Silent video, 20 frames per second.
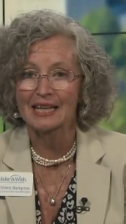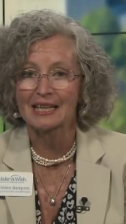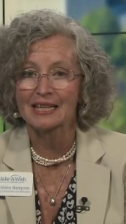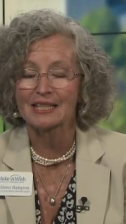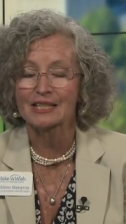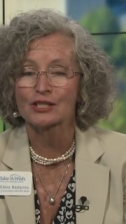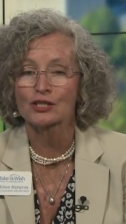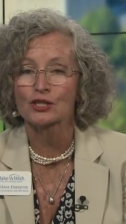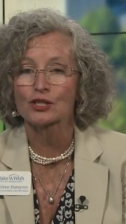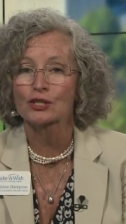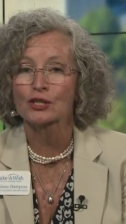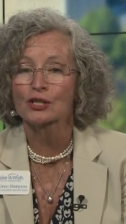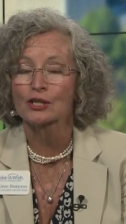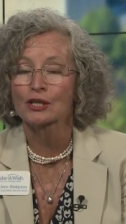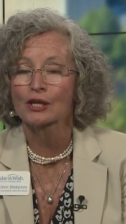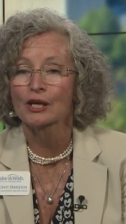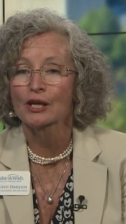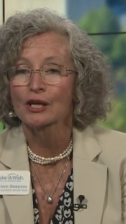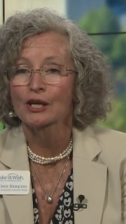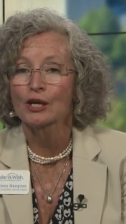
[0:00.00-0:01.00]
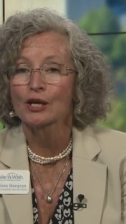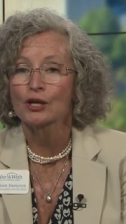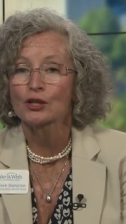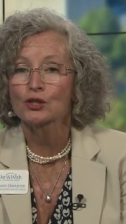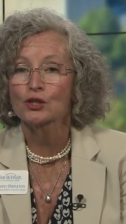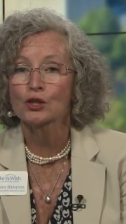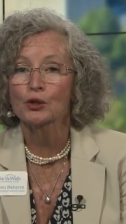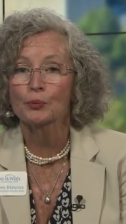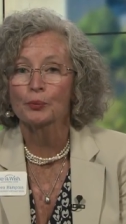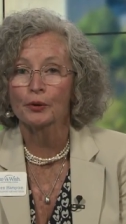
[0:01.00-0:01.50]
is
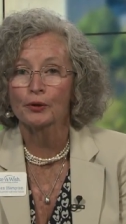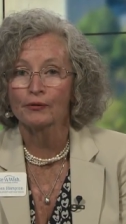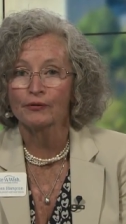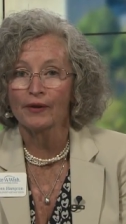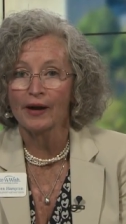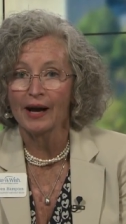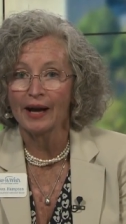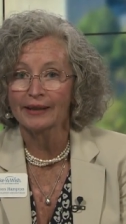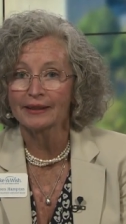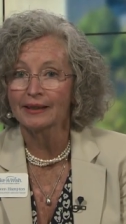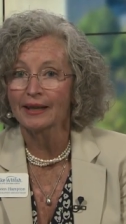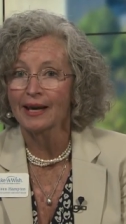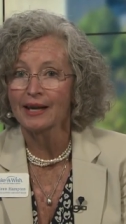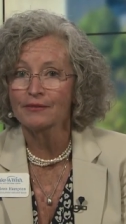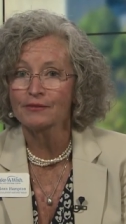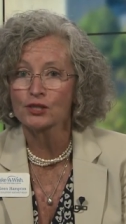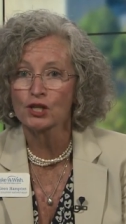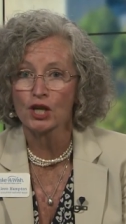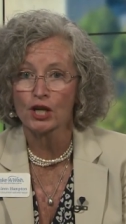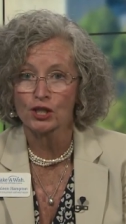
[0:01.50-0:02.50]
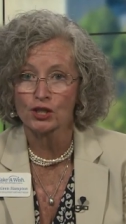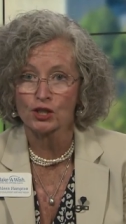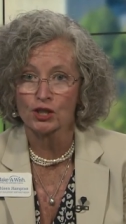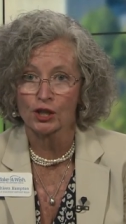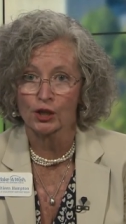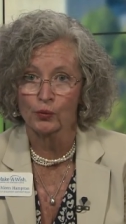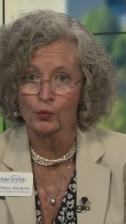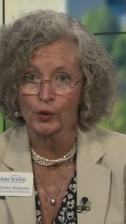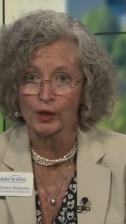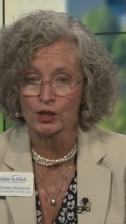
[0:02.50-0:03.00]
to provide
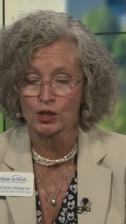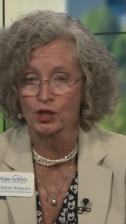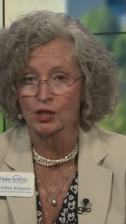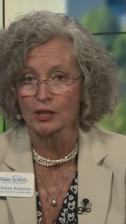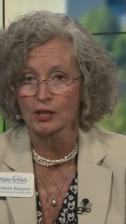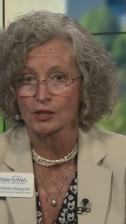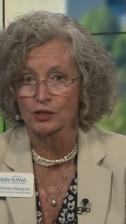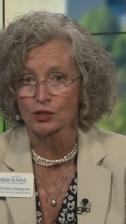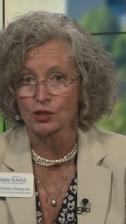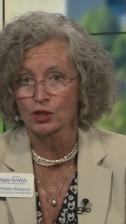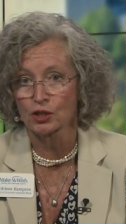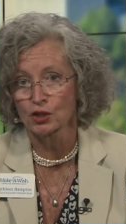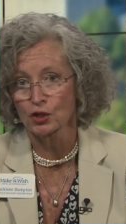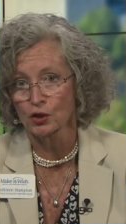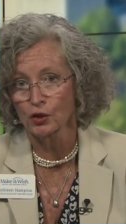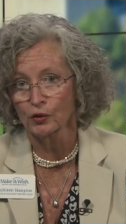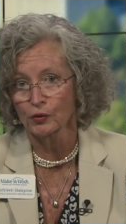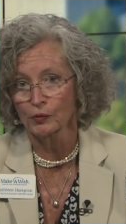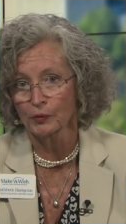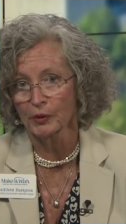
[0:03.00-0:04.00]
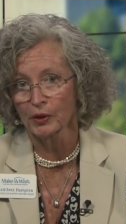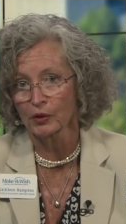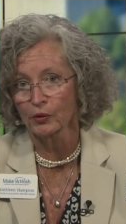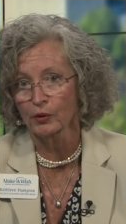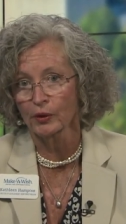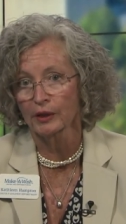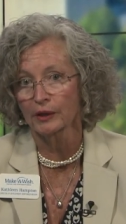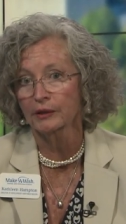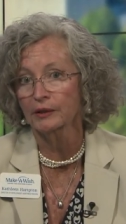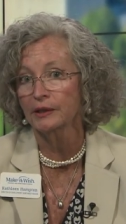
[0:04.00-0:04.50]
life-changing wishes to children with
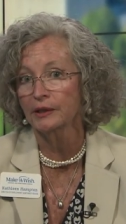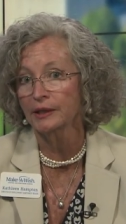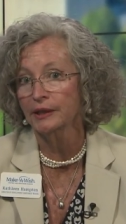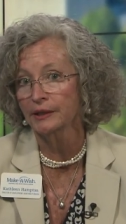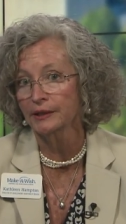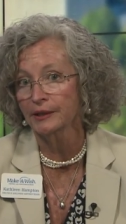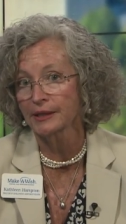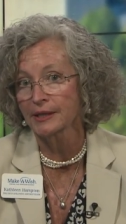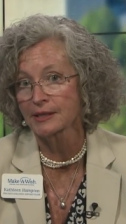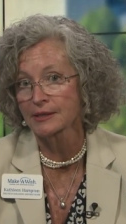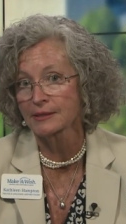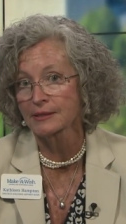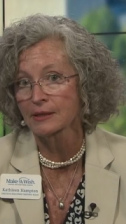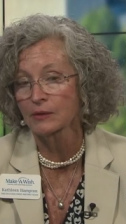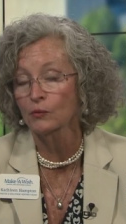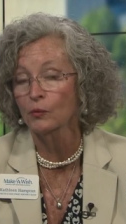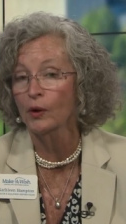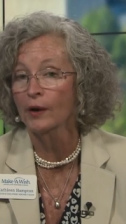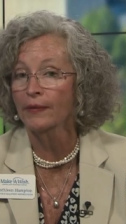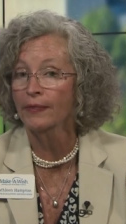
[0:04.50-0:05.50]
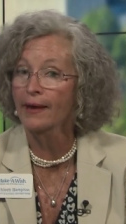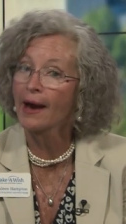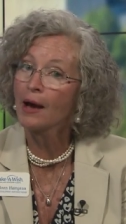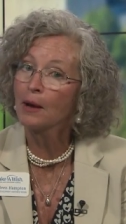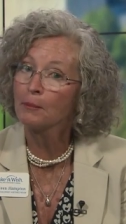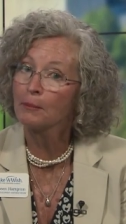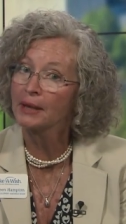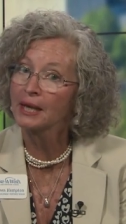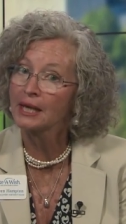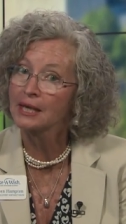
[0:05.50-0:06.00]
critical illness. And what
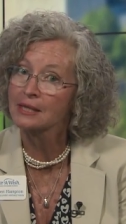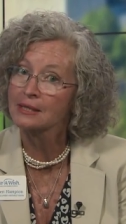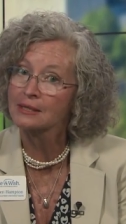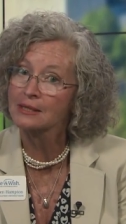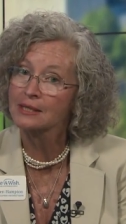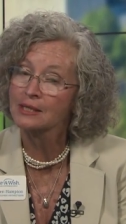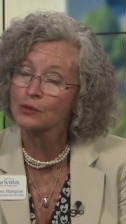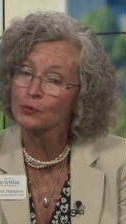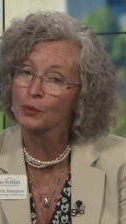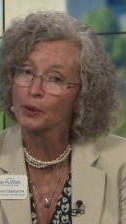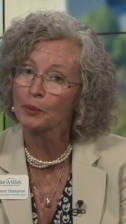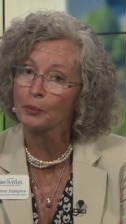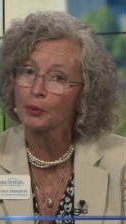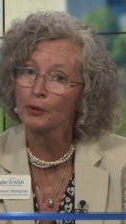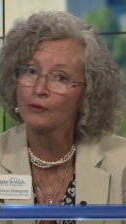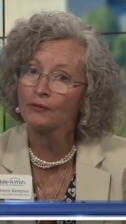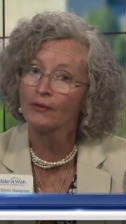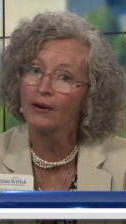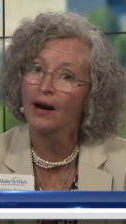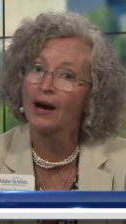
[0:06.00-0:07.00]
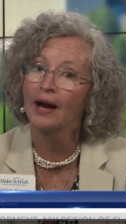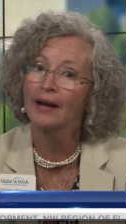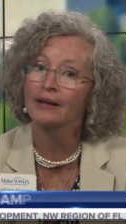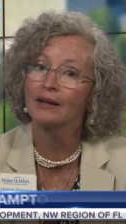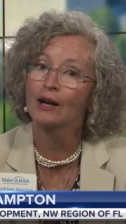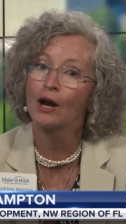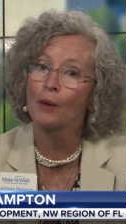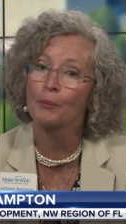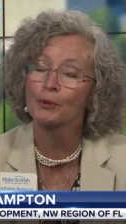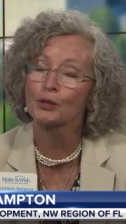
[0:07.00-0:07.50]
that means is we provide
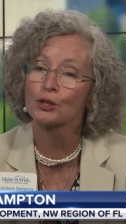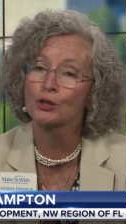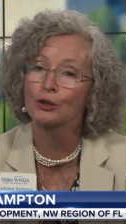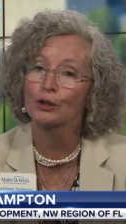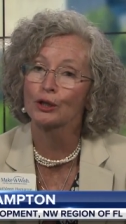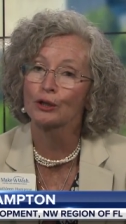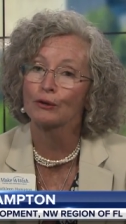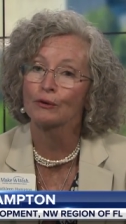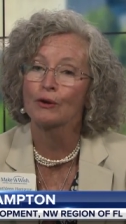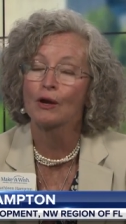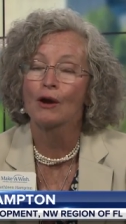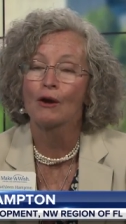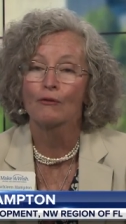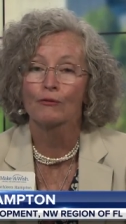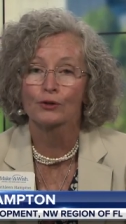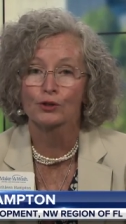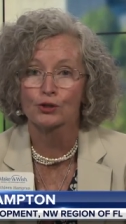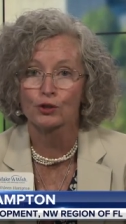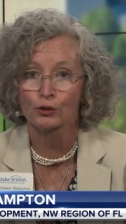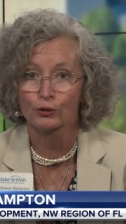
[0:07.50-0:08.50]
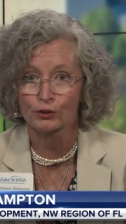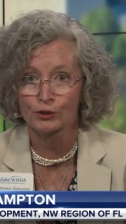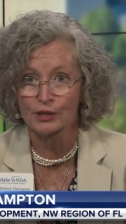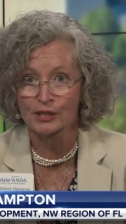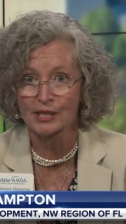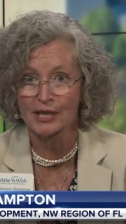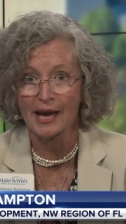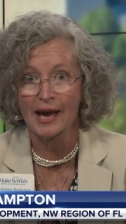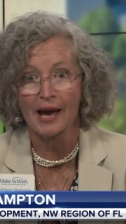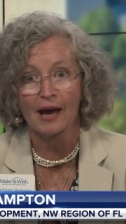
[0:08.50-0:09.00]
an opportunity for children
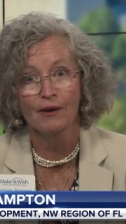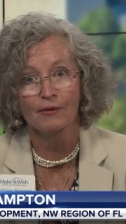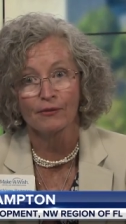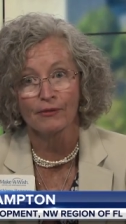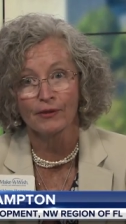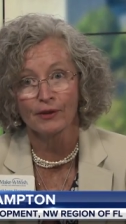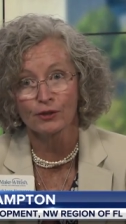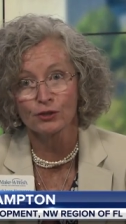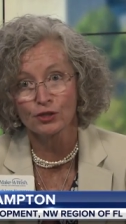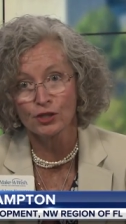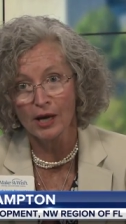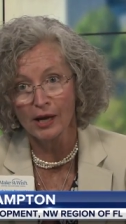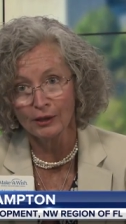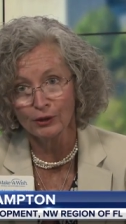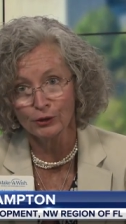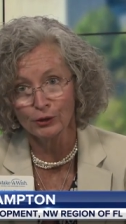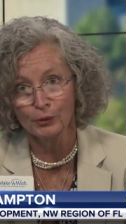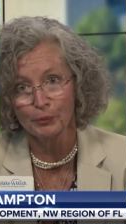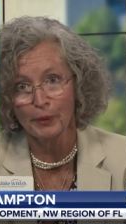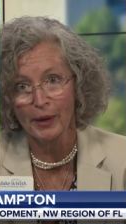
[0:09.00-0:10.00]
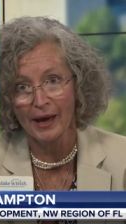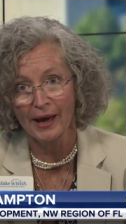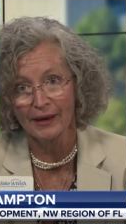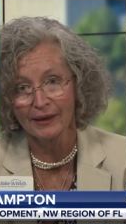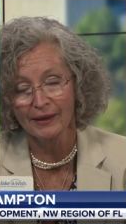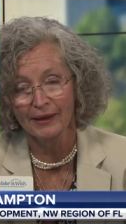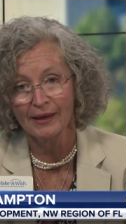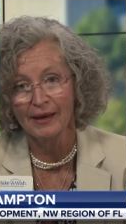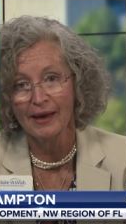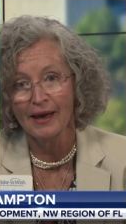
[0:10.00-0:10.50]
to have their childhood
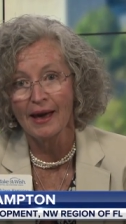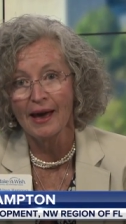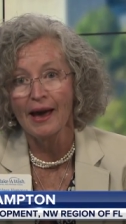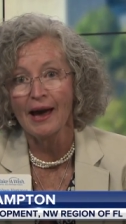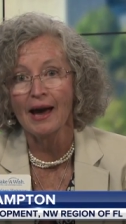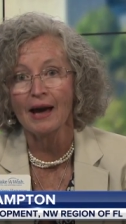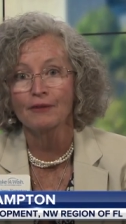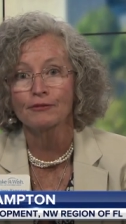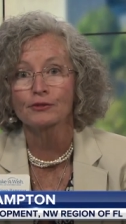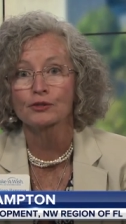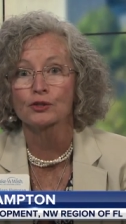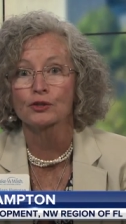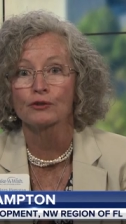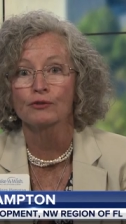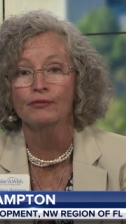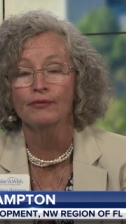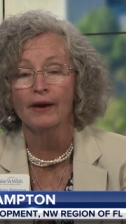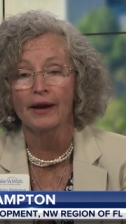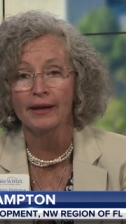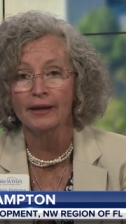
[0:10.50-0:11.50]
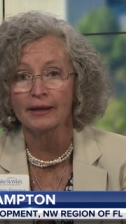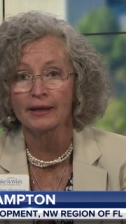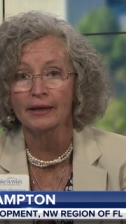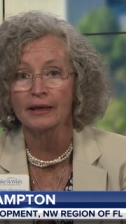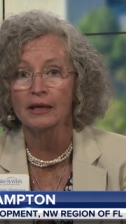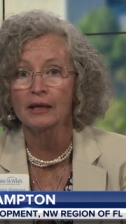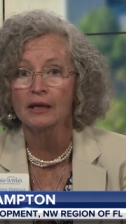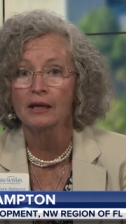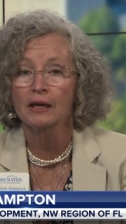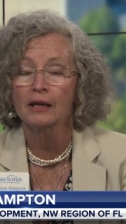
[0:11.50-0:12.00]
back after
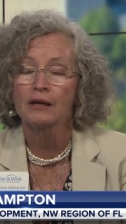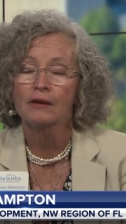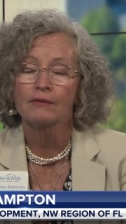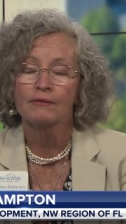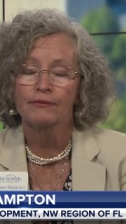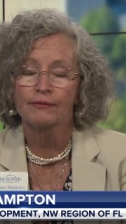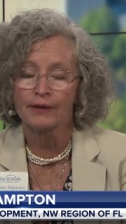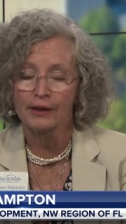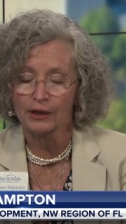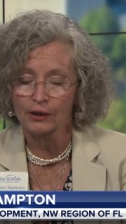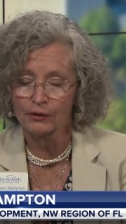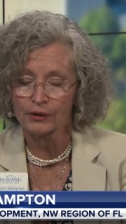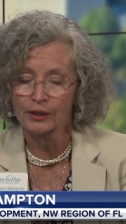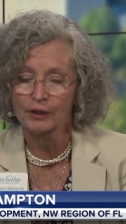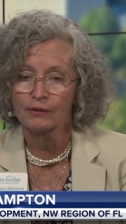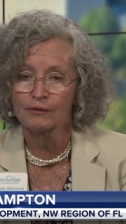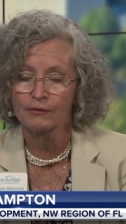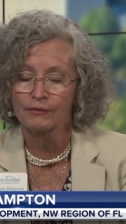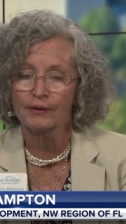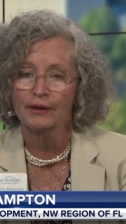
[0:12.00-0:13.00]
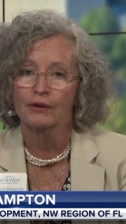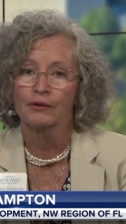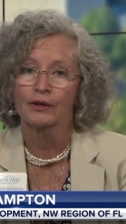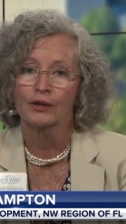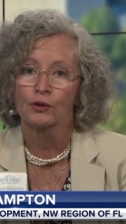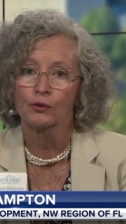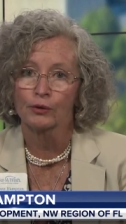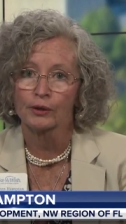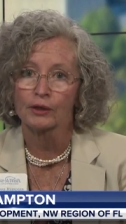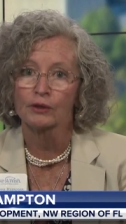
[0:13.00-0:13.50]
fighting very, very
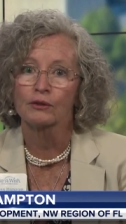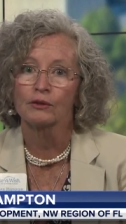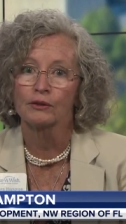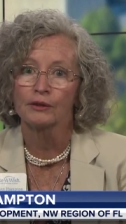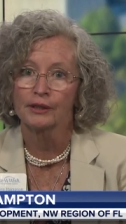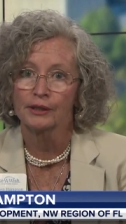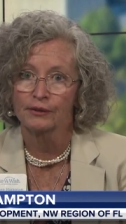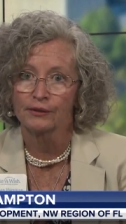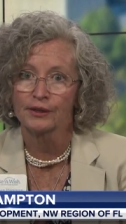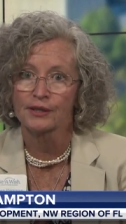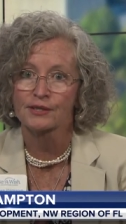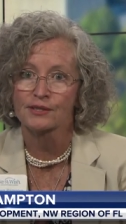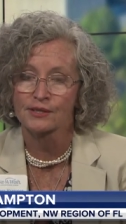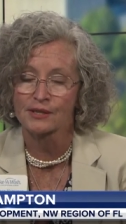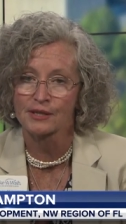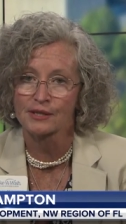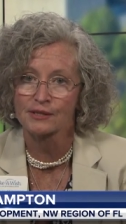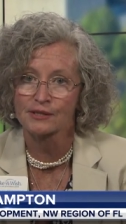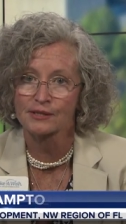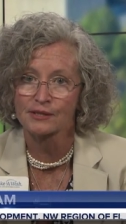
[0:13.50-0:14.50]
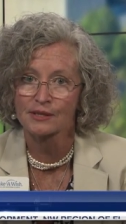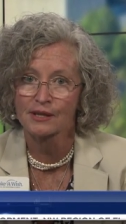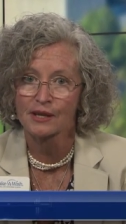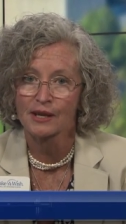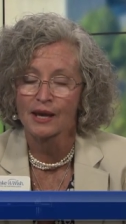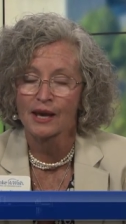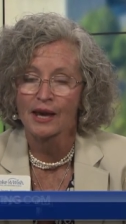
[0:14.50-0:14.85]
critical illnesses.